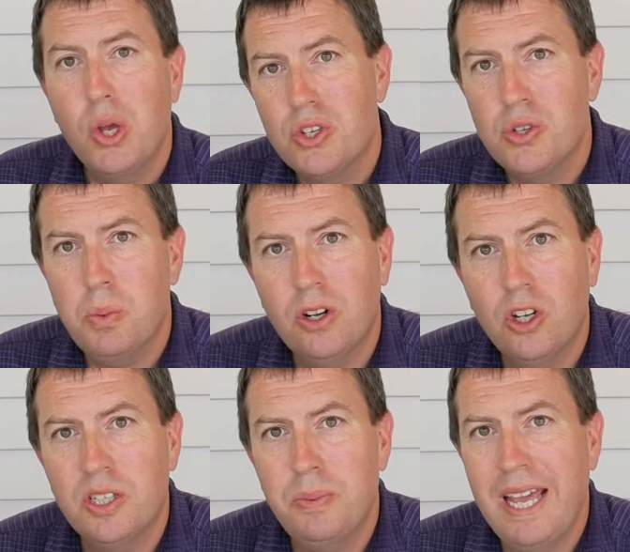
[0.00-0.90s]
So what
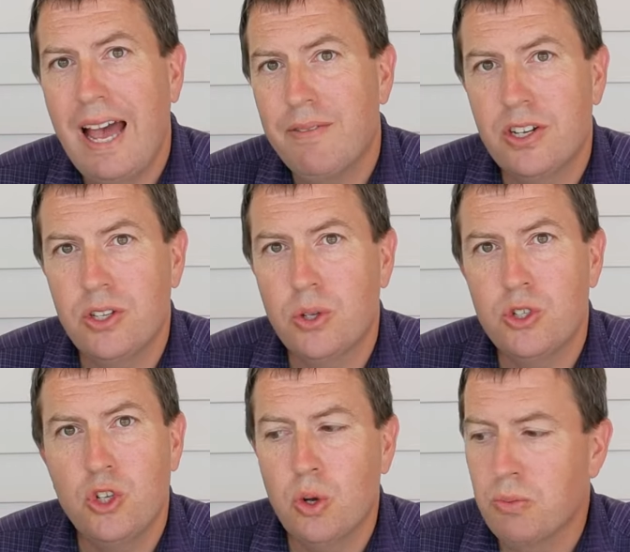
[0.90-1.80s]
all did we have under
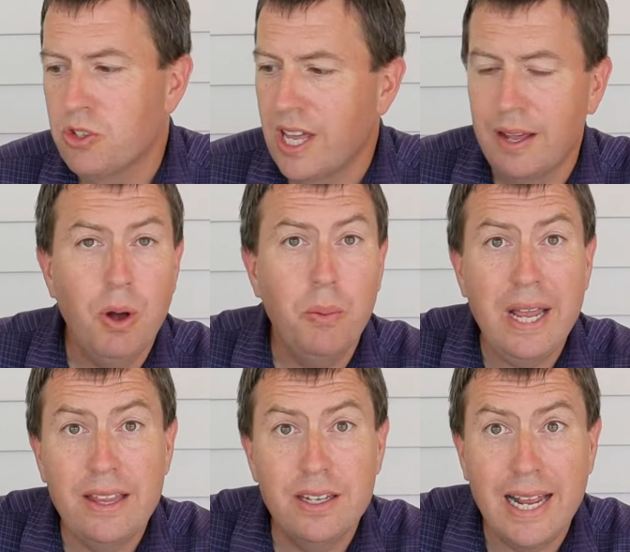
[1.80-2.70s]
those domes then? Well,
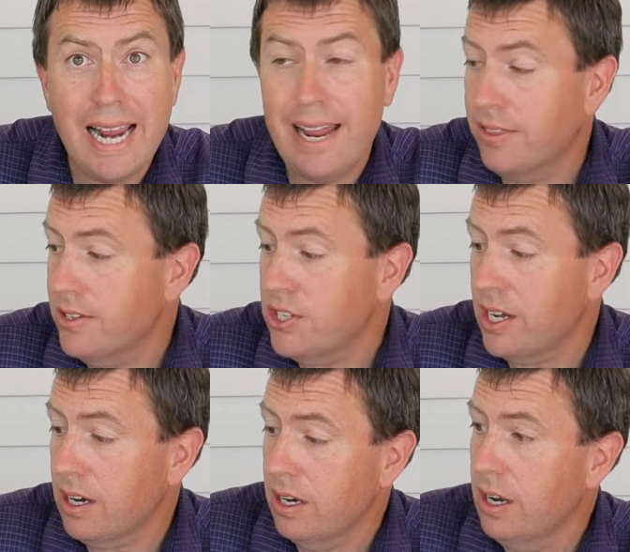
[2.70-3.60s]
we had the Dianthus
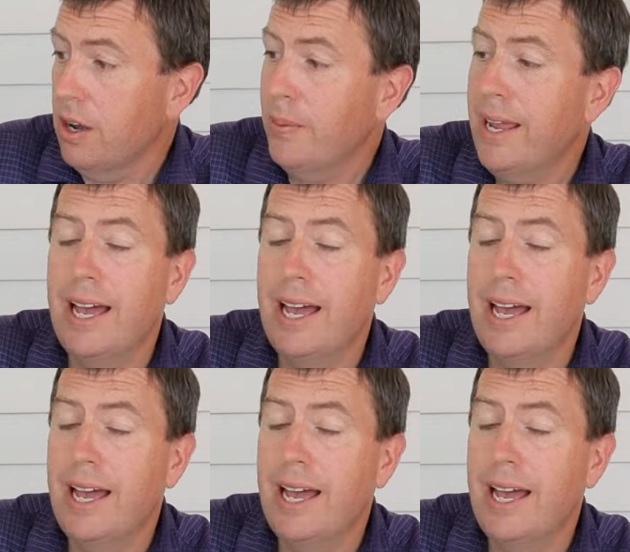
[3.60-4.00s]
here, we